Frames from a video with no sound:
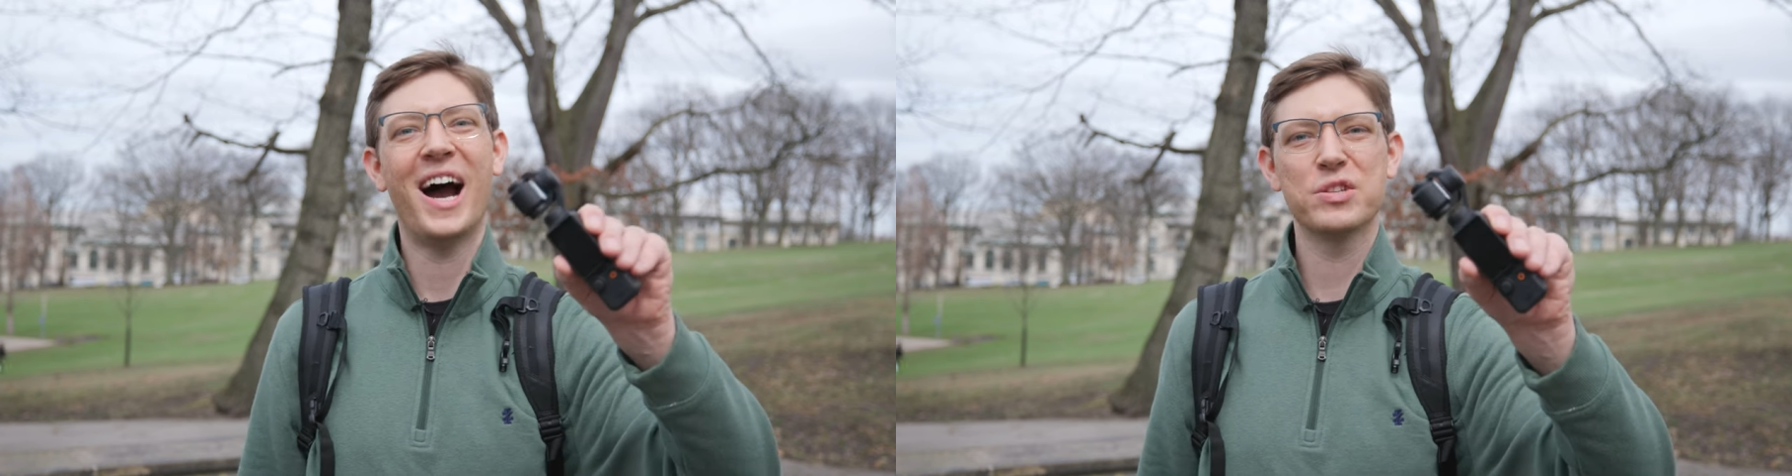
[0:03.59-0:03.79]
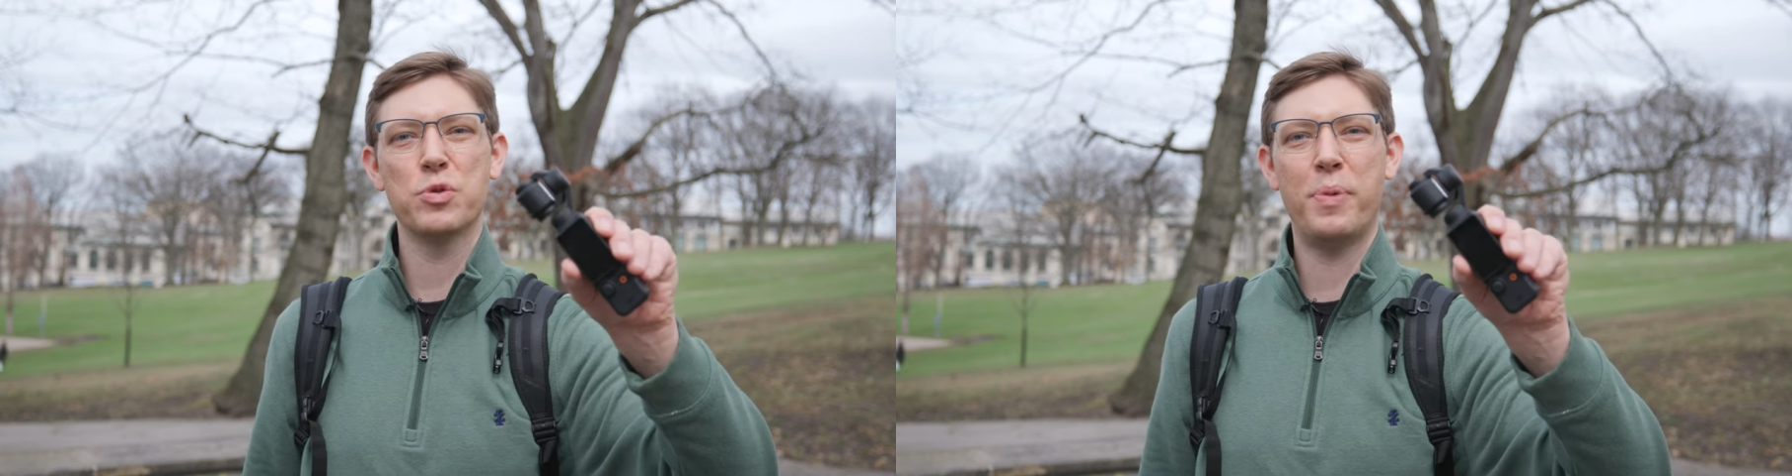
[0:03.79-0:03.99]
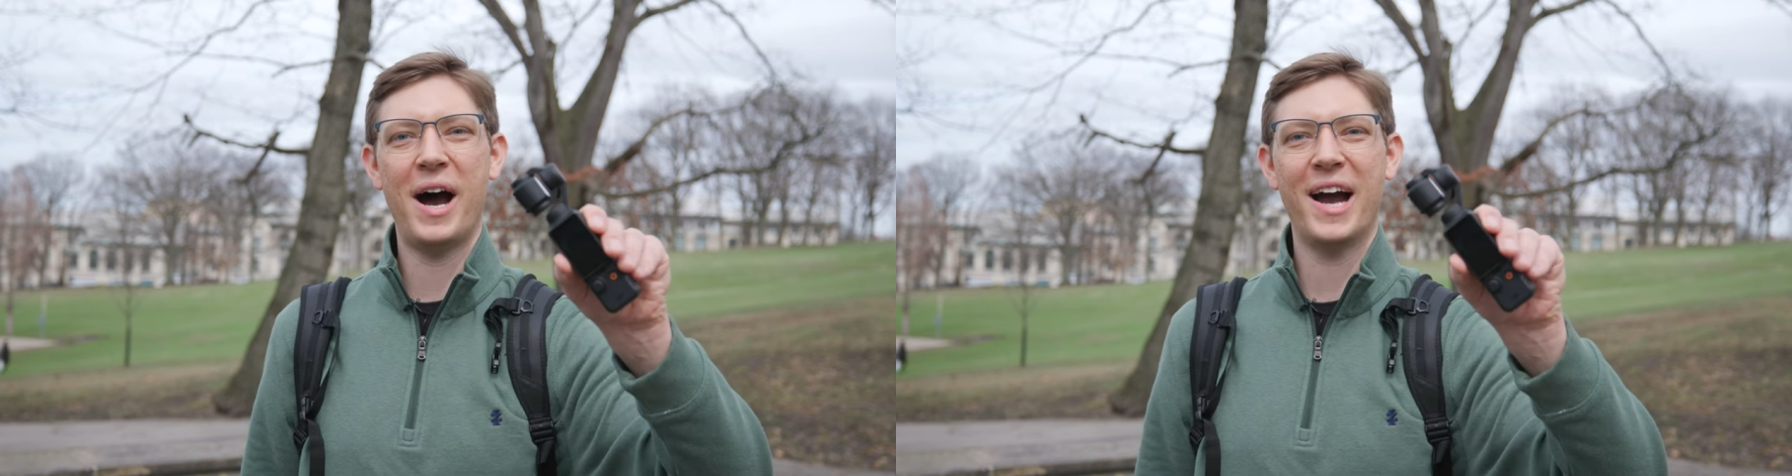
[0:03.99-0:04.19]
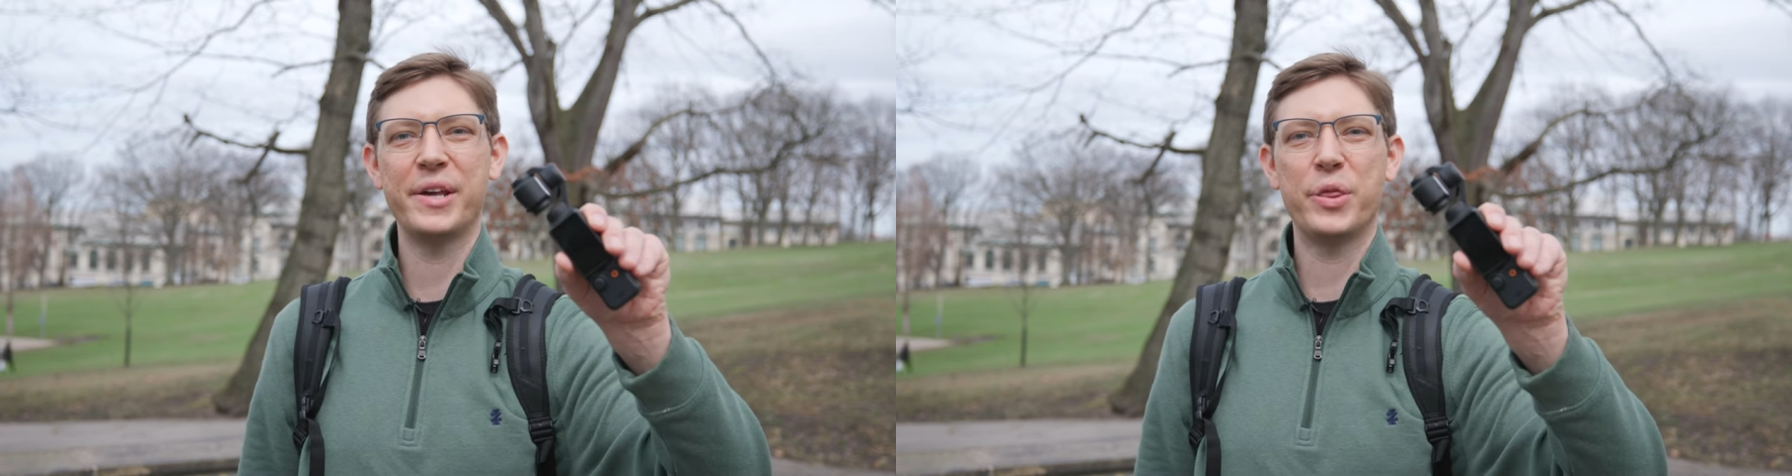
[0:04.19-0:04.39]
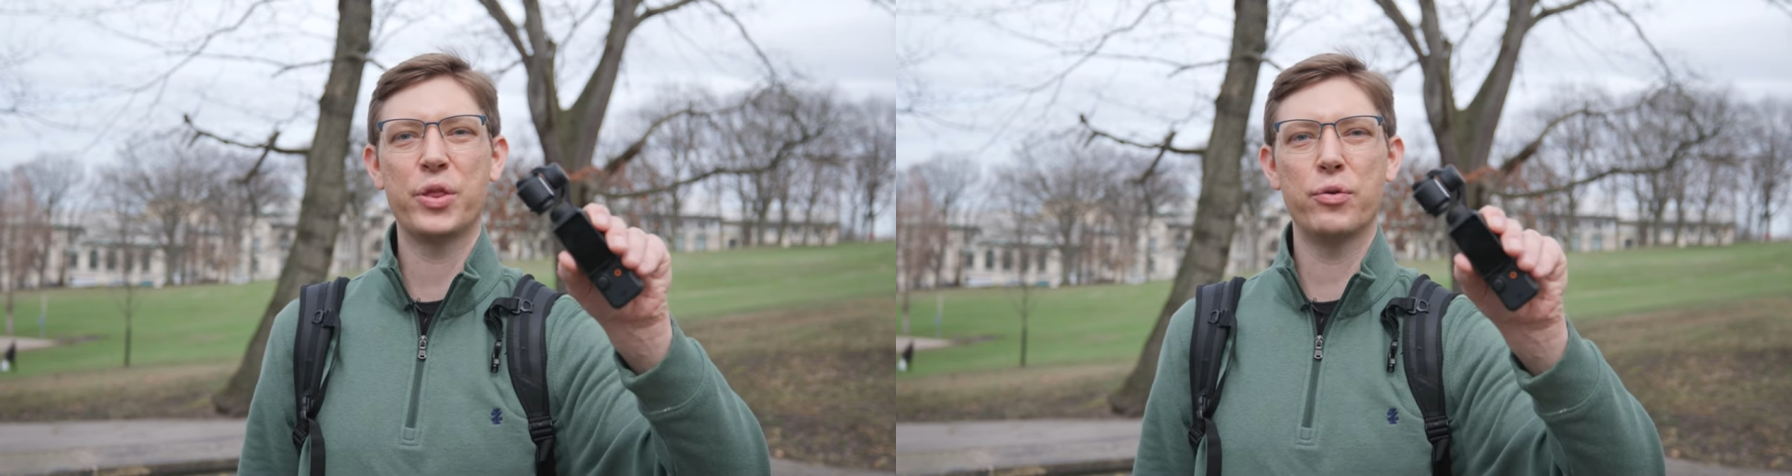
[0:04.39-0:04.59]
Osmo
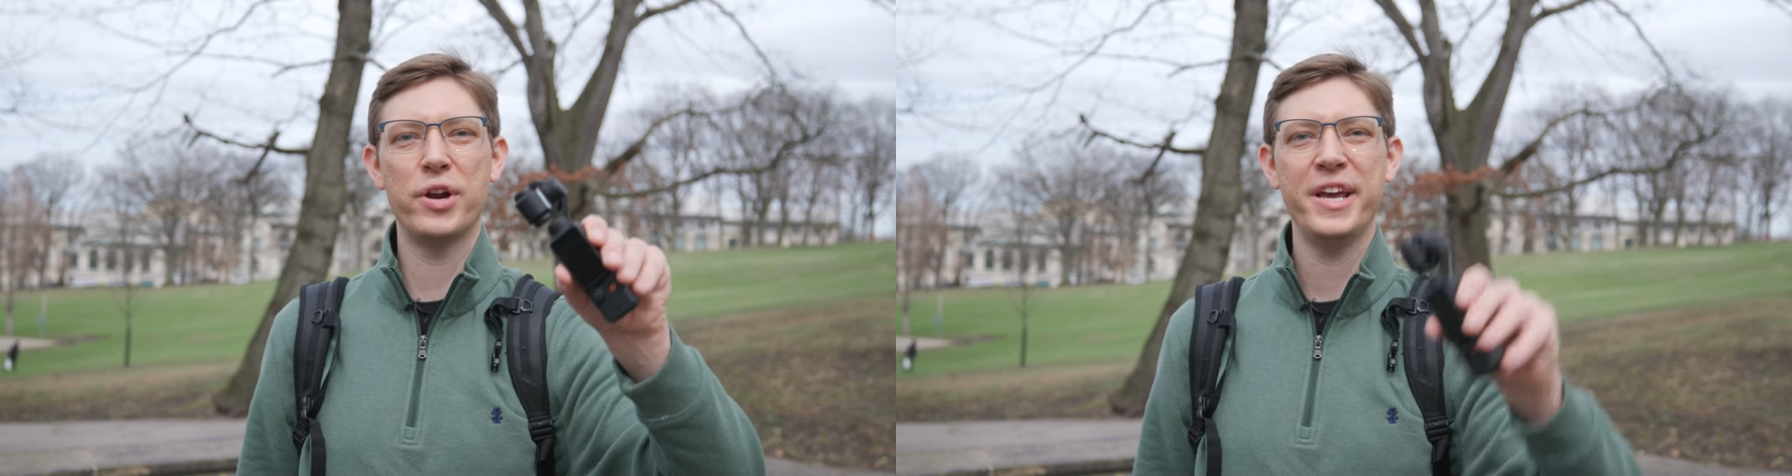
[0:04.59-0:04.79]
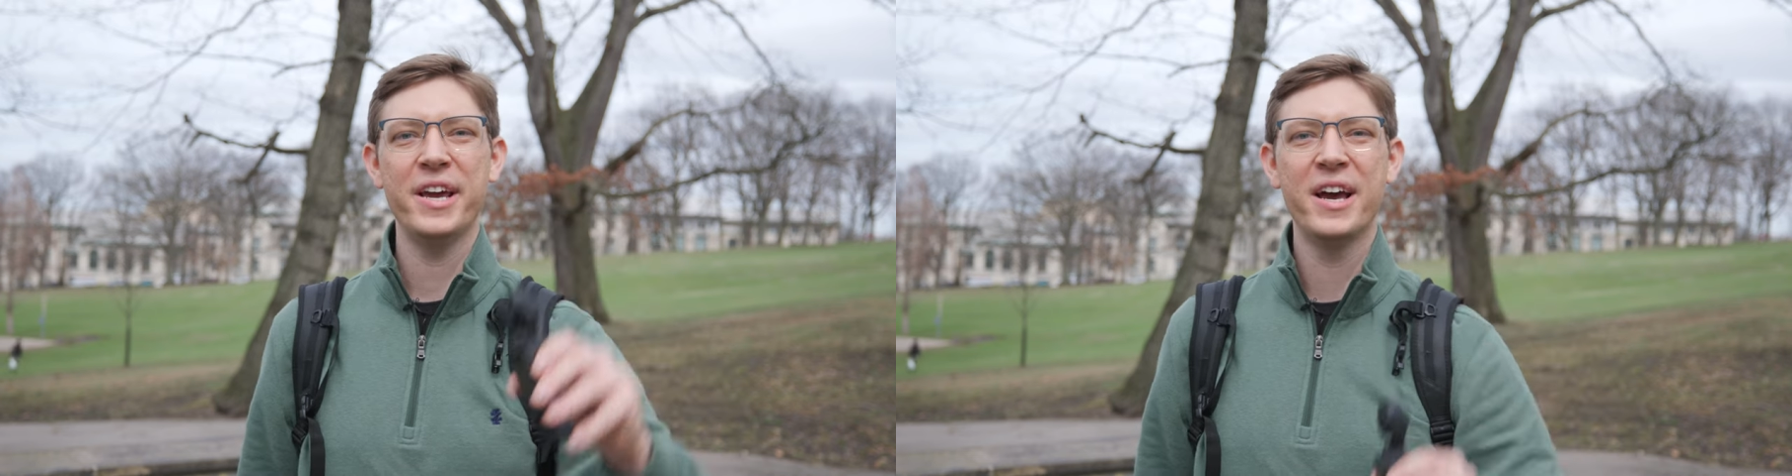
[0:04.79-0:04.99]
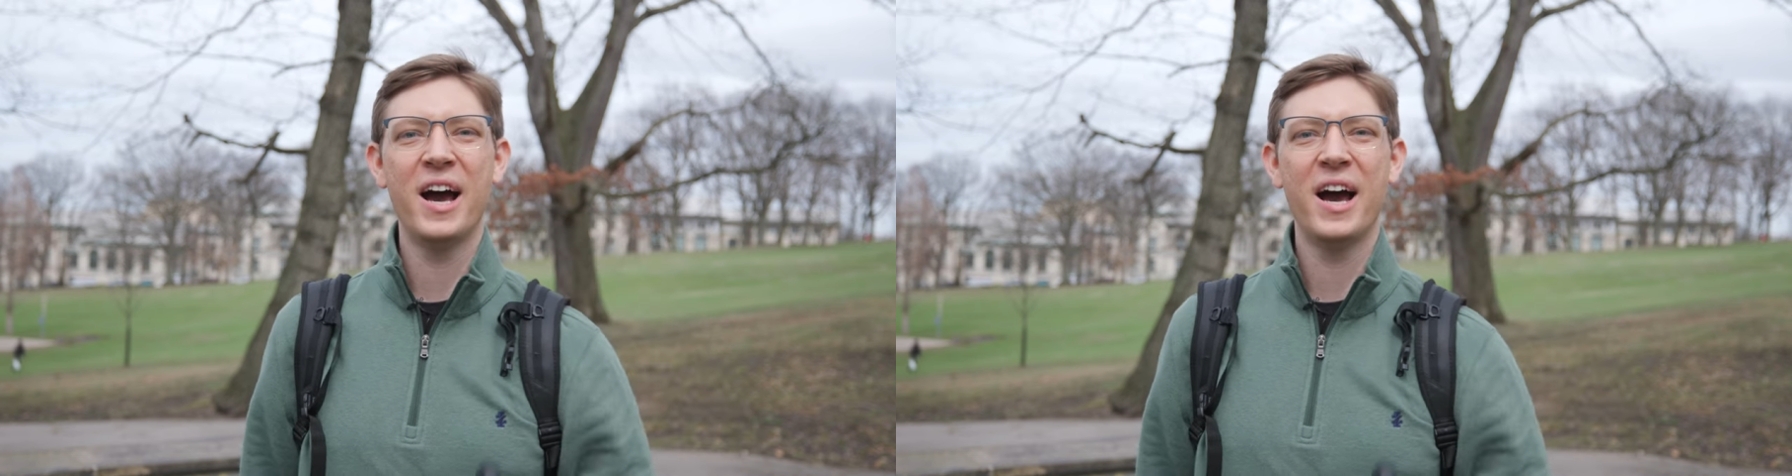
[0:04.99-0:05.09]
Pocket 3?